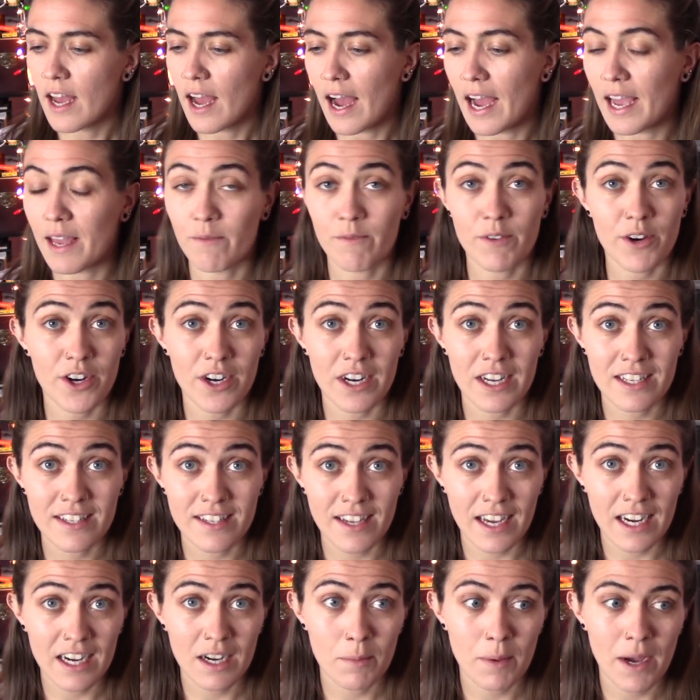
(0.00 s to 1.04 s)
I am very
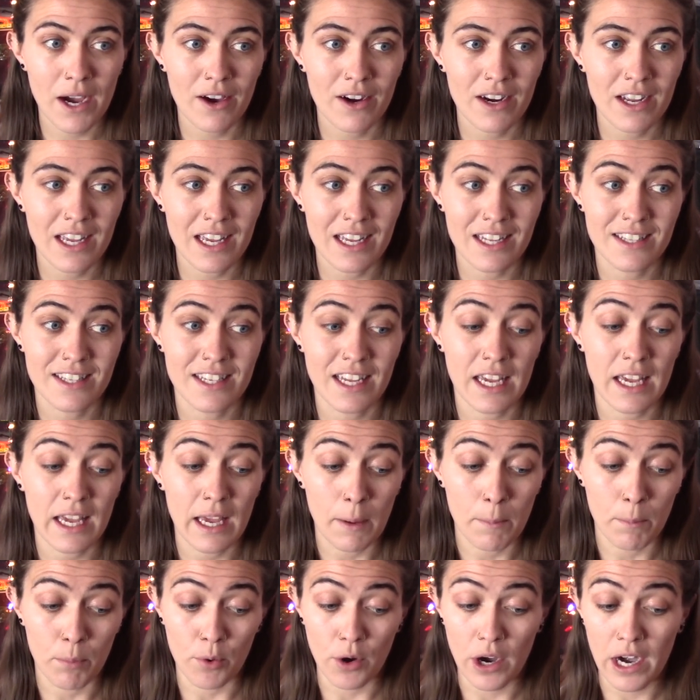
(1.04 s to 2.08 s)
excited about it. It's
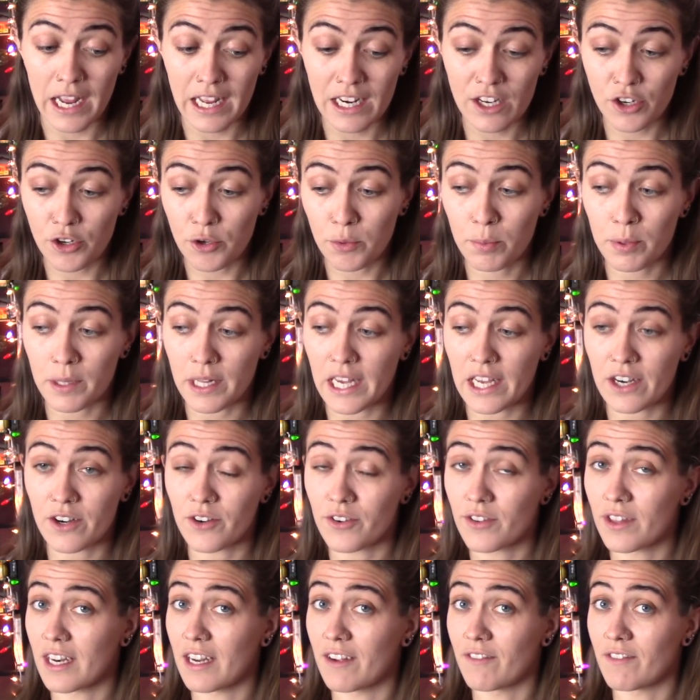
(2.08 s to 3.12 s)
a brand new
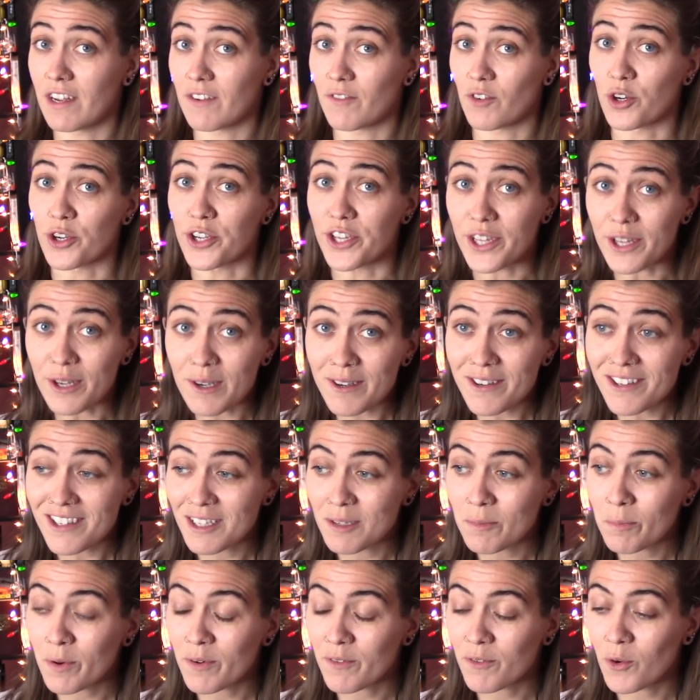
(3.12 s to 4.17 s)
planner that I've never
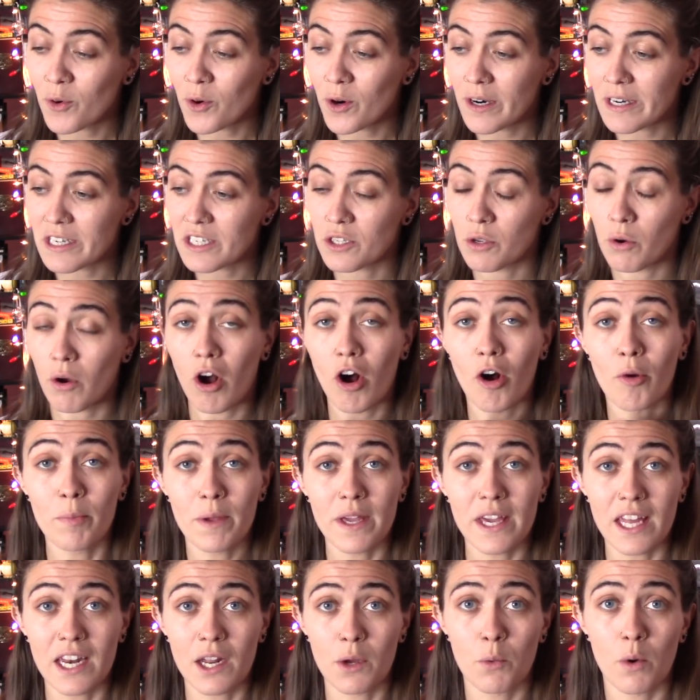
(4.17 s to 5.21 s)
used before, so I'll be
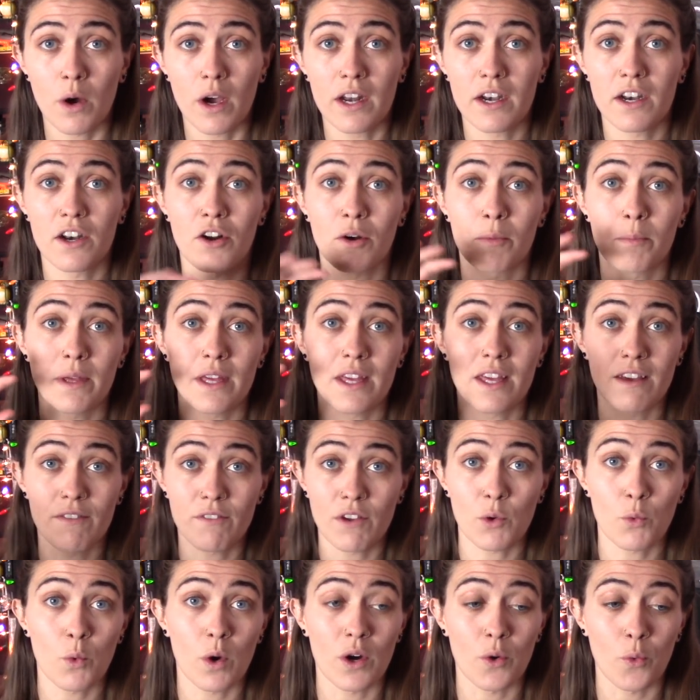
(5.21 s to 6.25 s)
getting one and I'll be
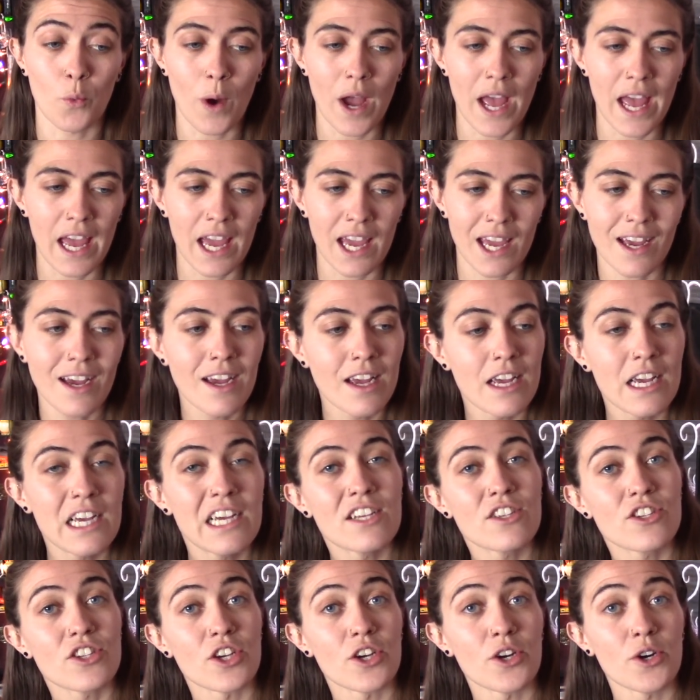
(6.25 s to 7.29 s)
giving one away.
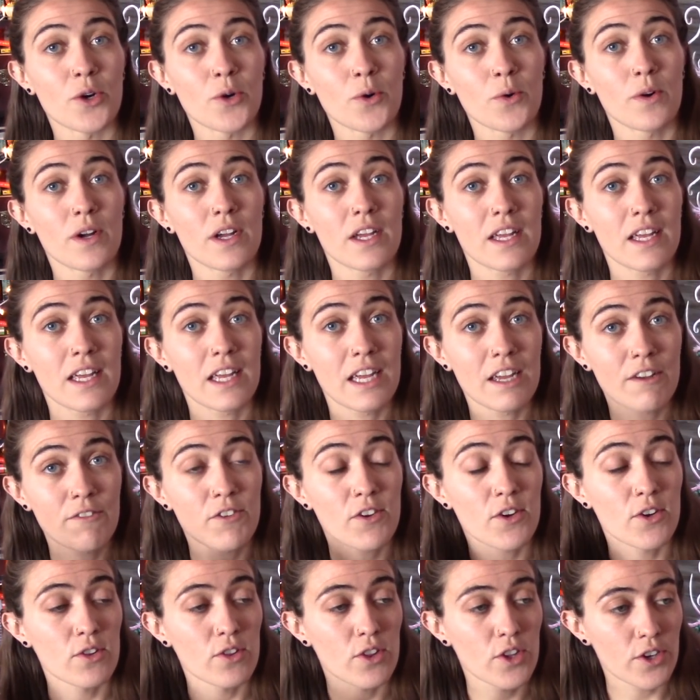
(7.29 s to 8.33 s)
So if
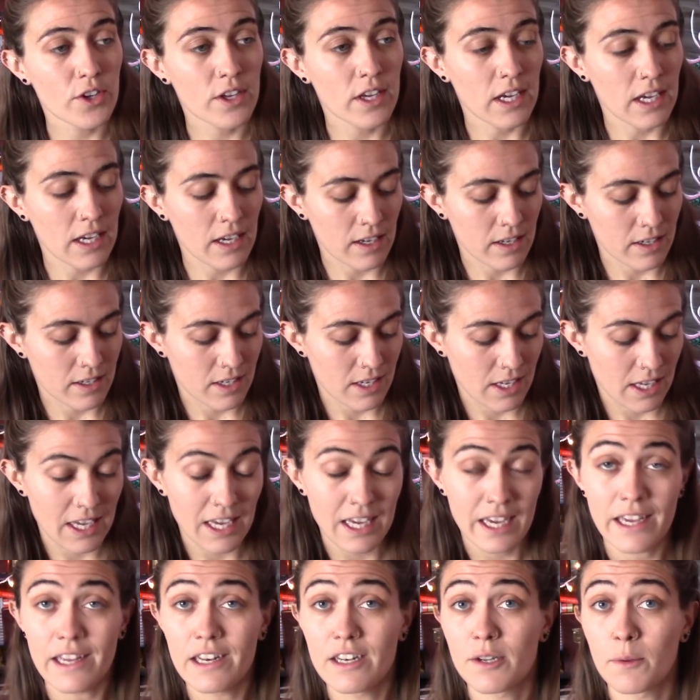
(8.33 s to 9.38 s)
you're looking to
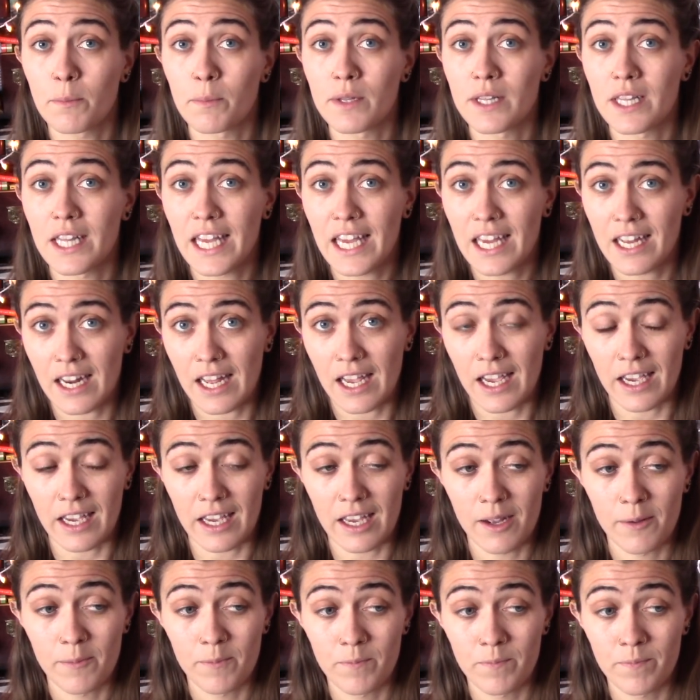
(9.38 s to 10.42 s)
get into
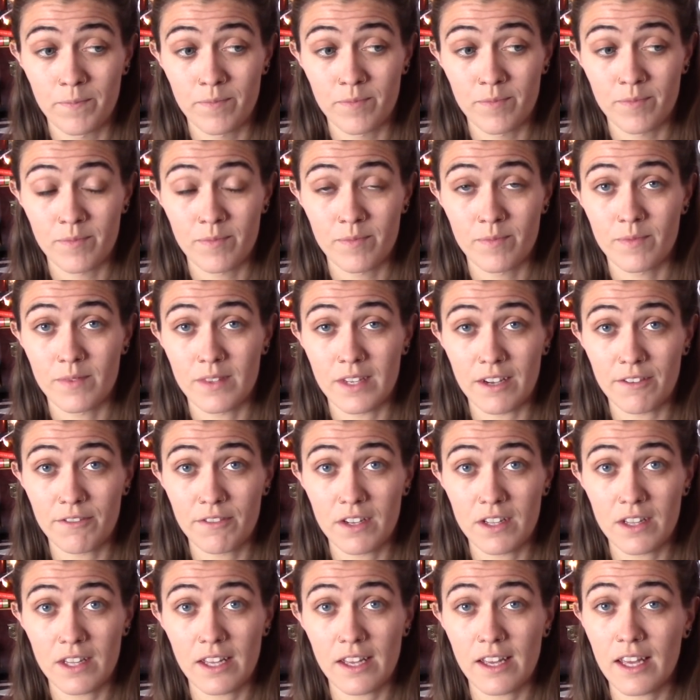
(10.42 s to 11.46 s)
planning,
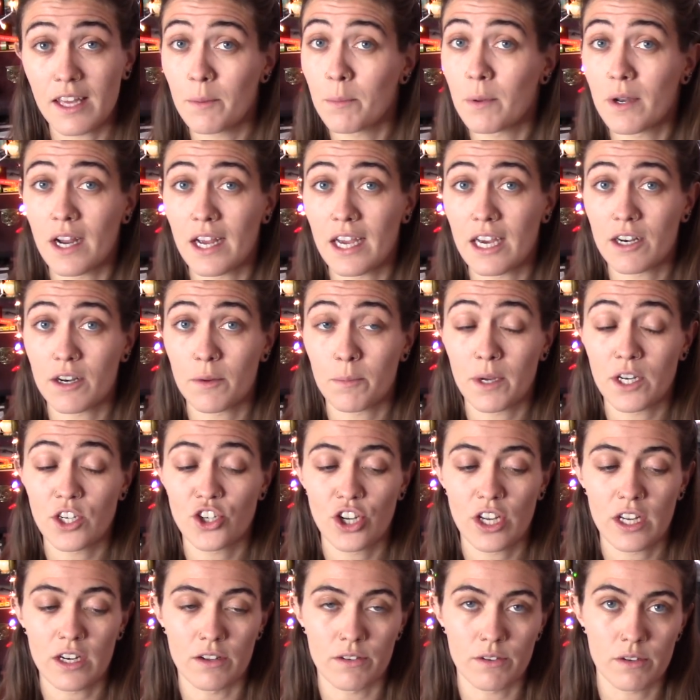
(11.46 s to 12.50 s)
definitely keep an eye out on my
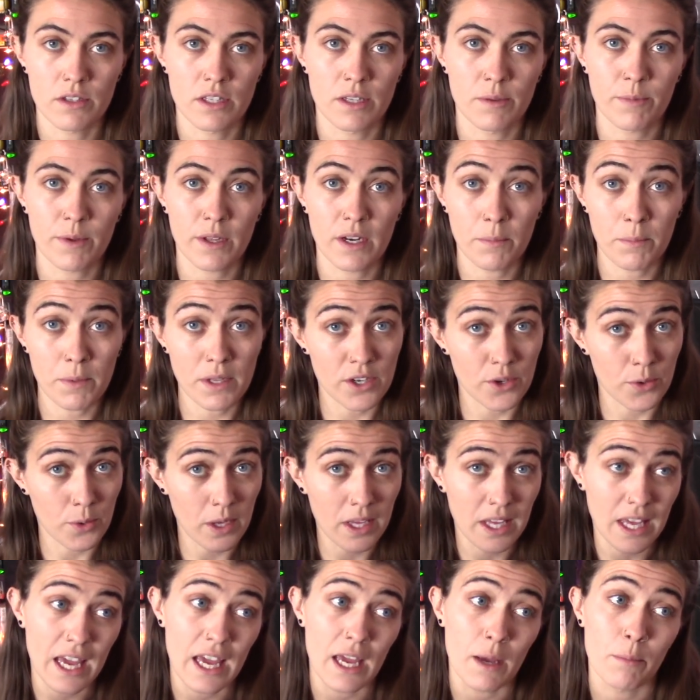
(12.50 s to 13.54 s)
channel because I'm going to be
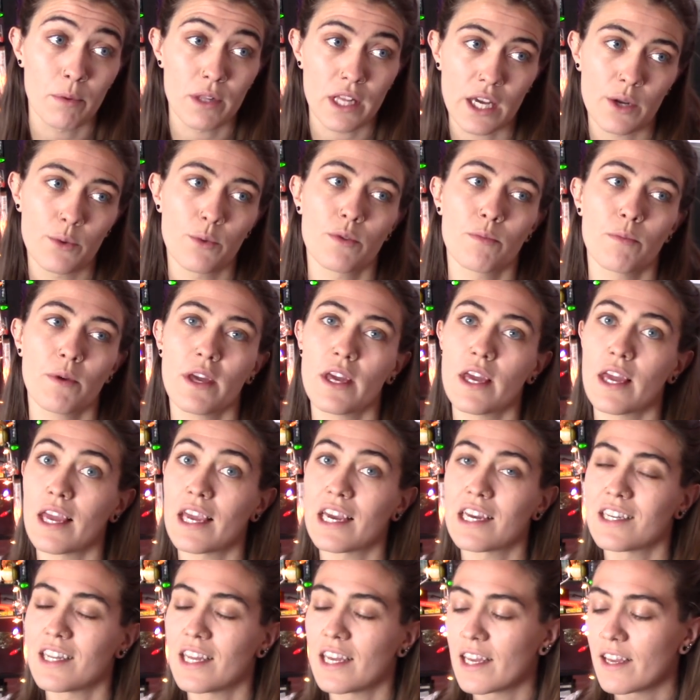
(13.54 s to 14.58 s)
doing a plan with me
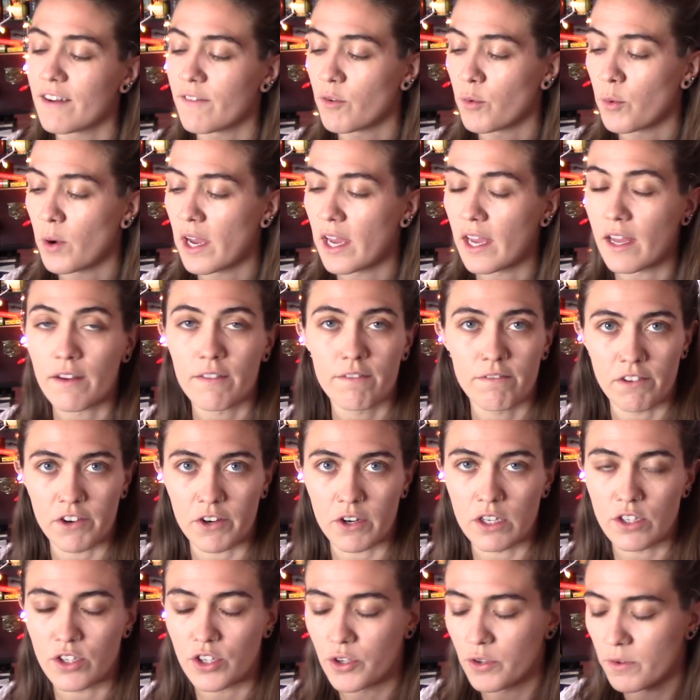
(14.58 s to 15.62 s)
and a giveaway
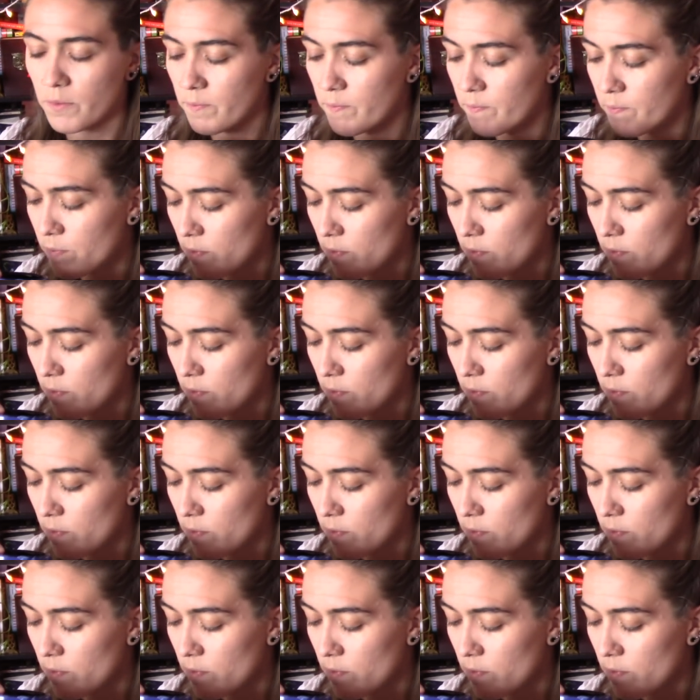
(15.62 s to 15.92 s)
very soon.